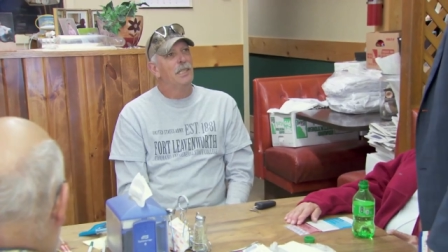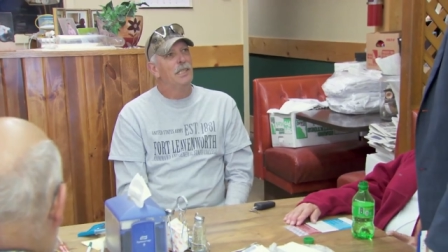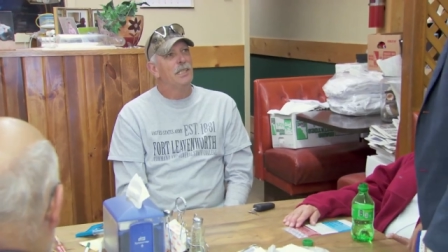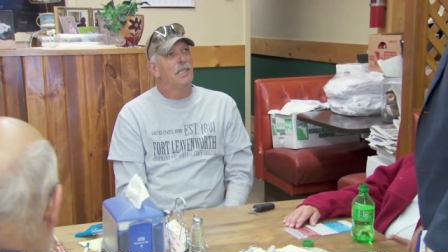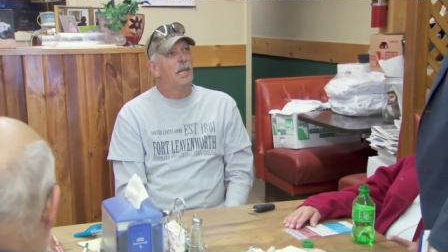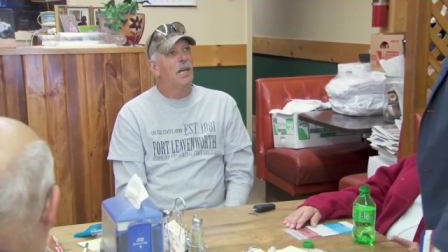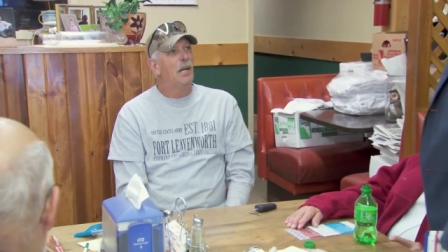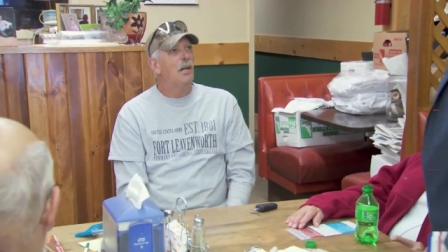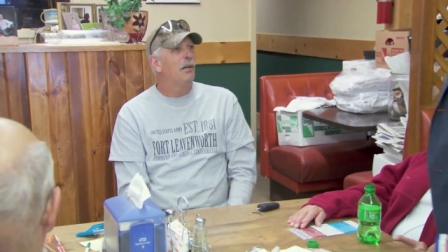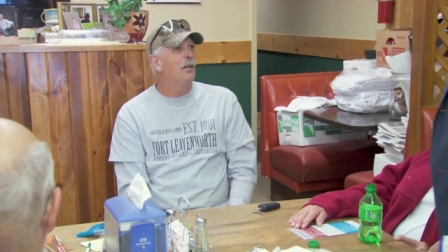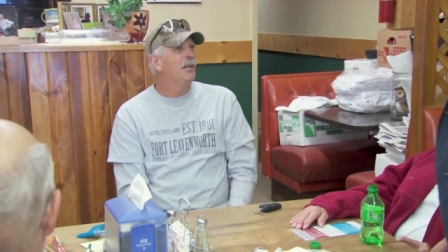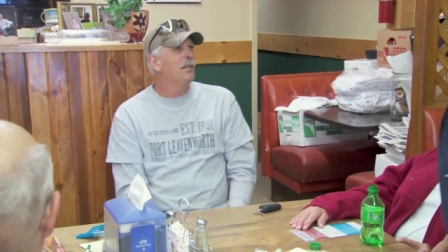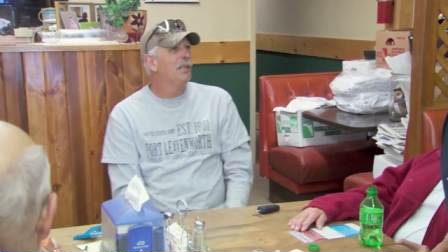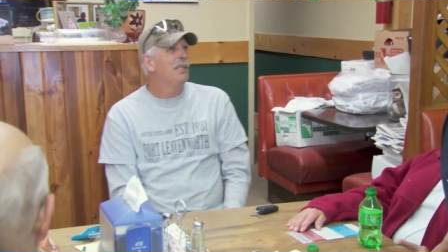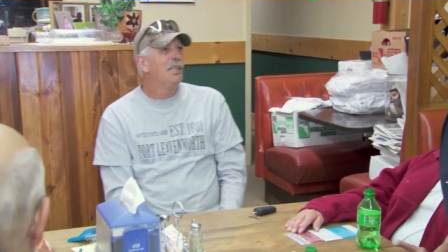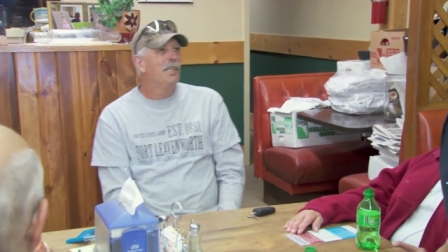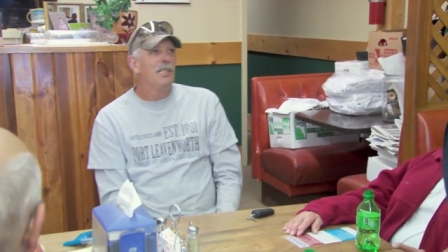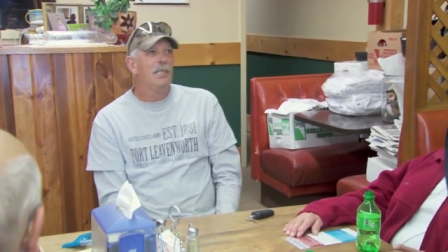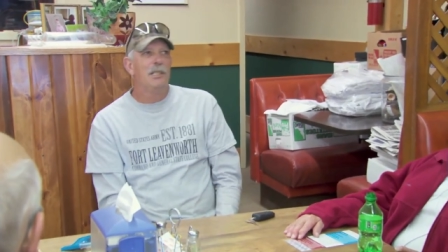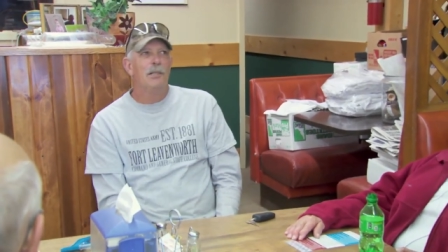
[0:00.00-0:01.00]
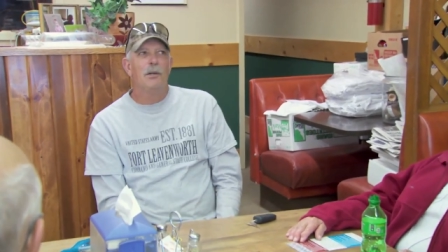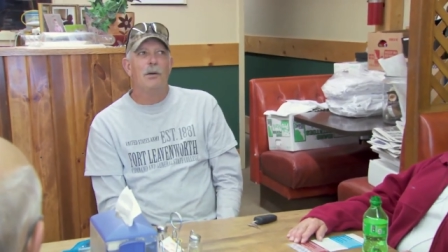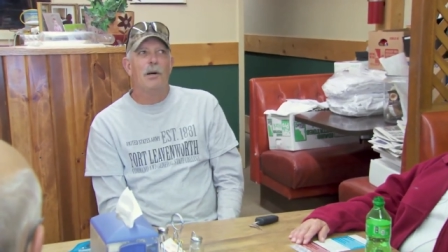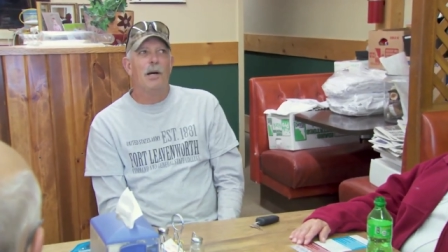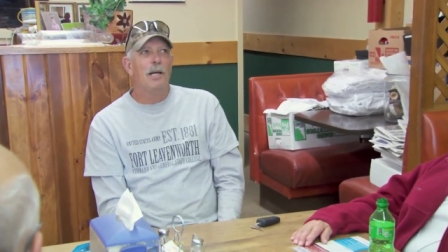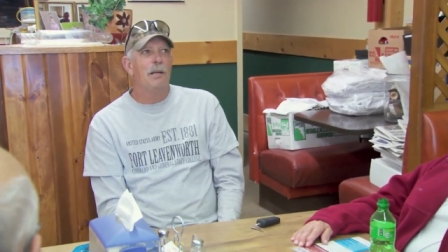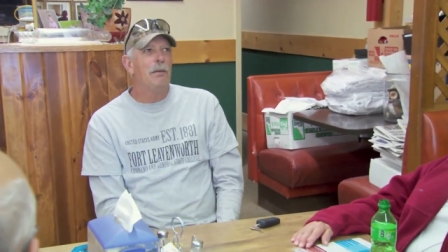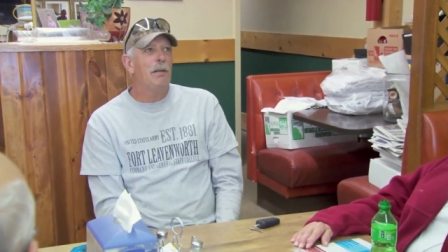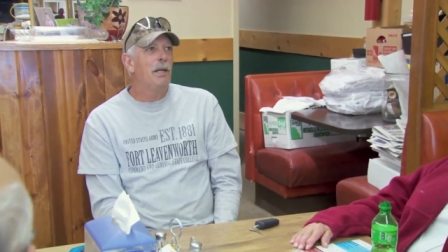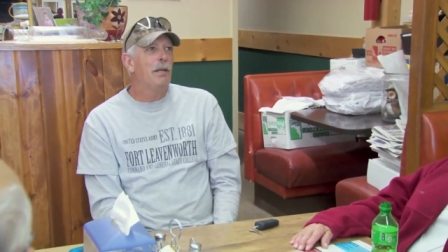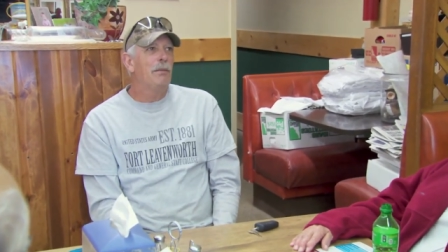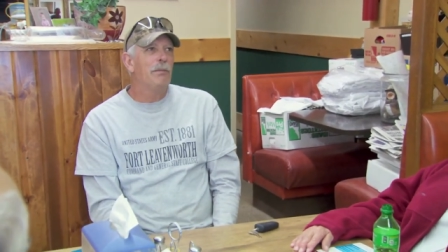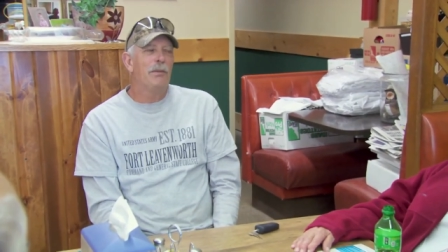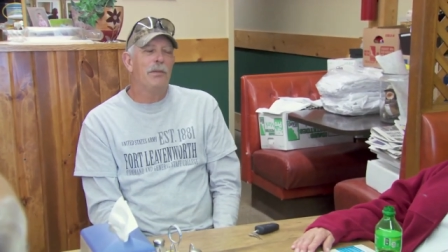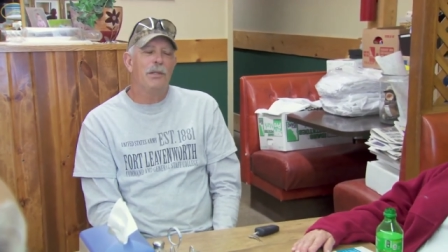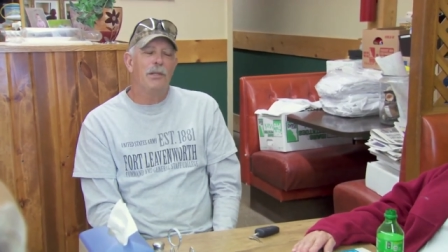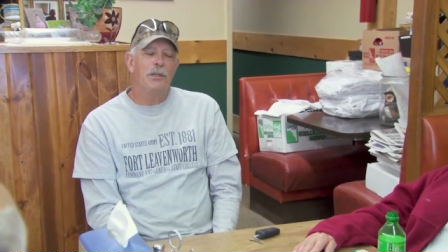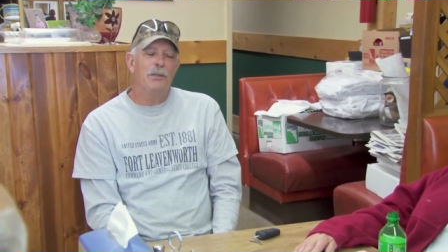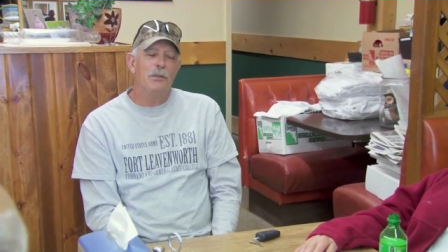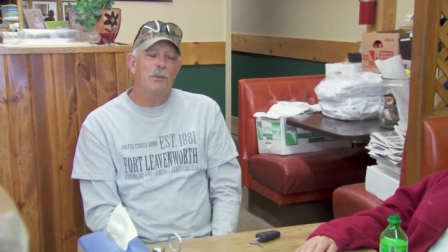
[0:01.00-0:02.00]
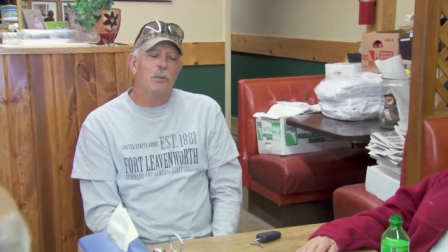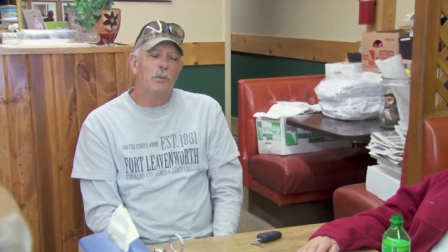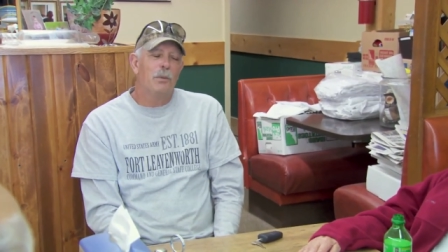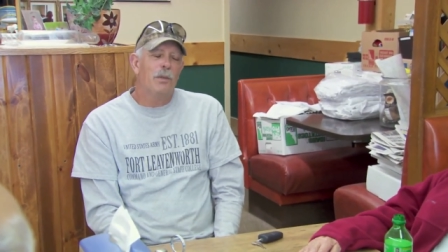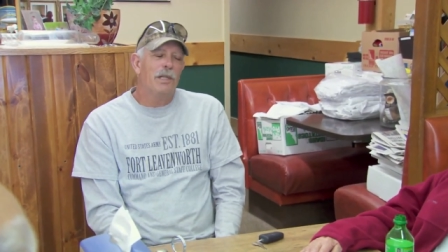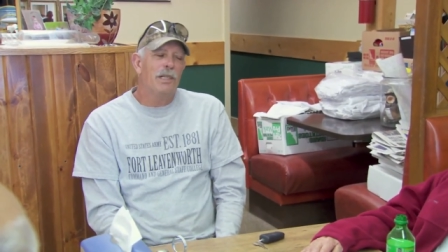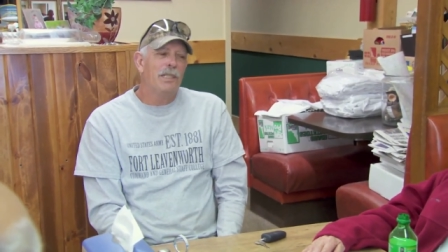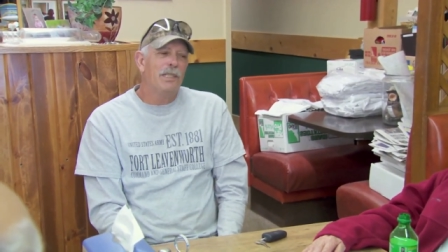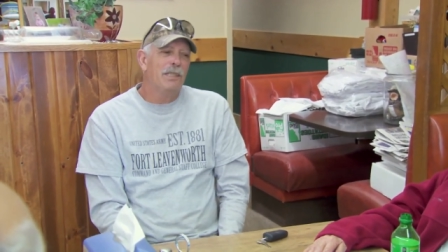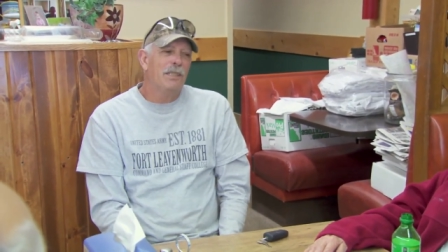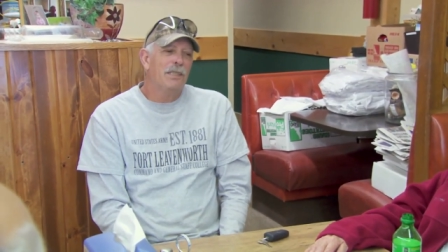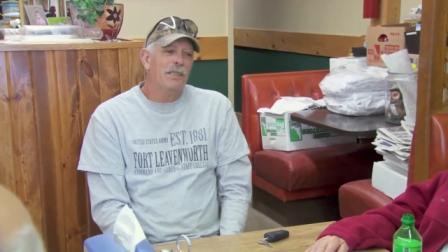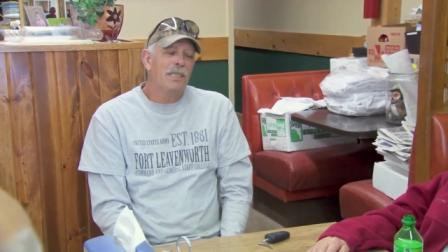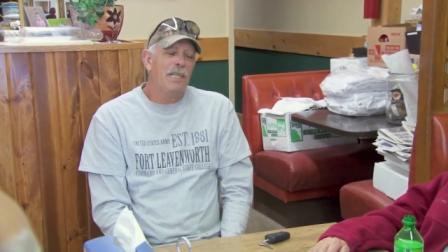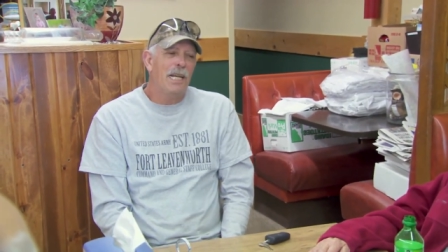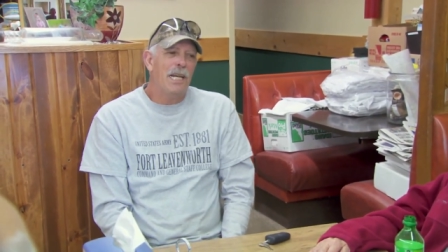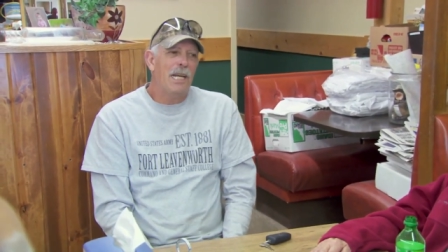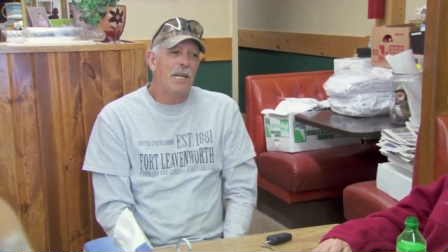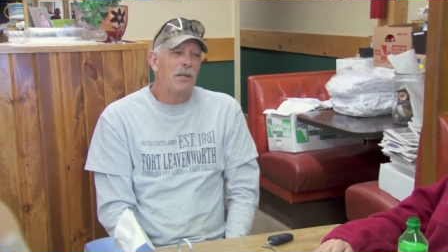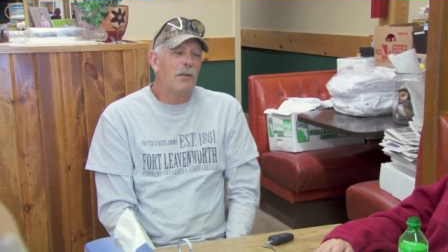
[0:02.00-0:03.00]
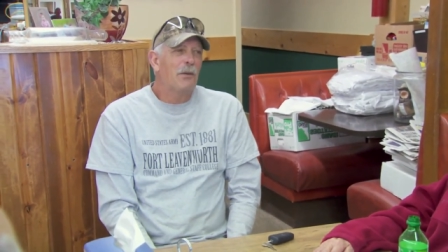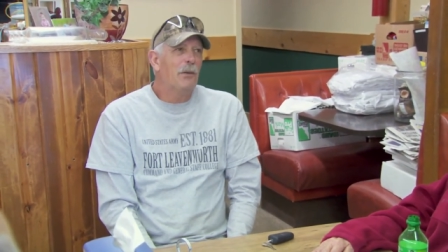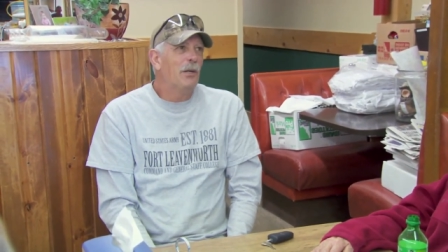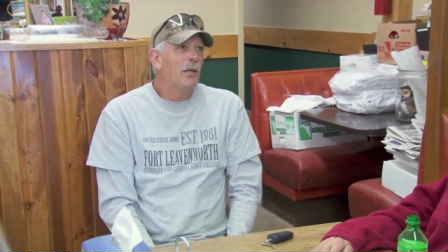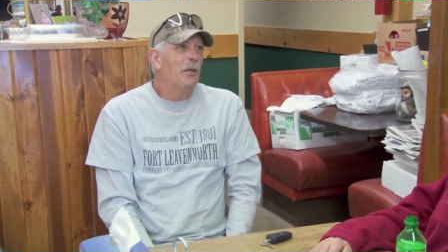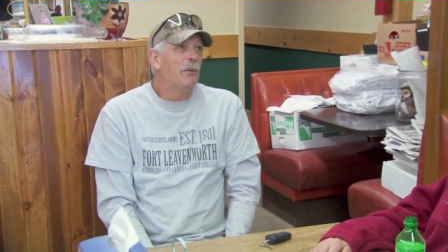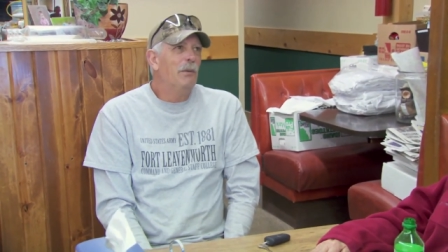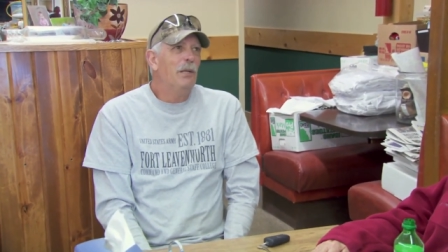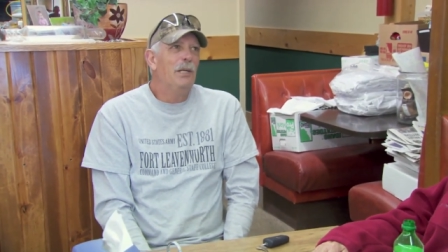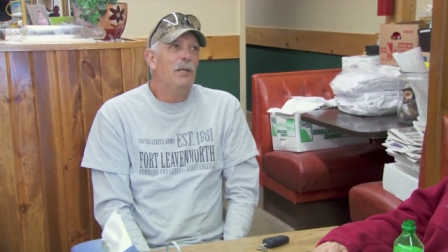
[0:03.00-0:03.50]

Now, you know, there's one category we